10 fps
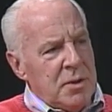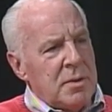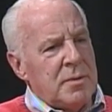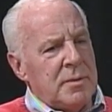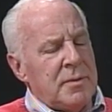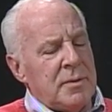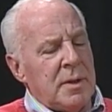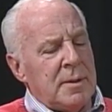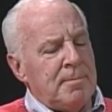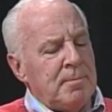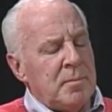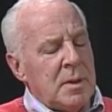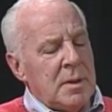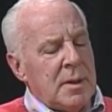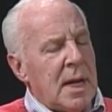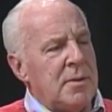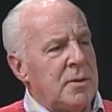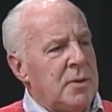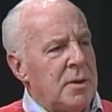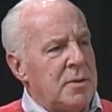Joseph's Catholic
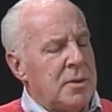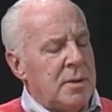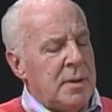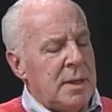Church.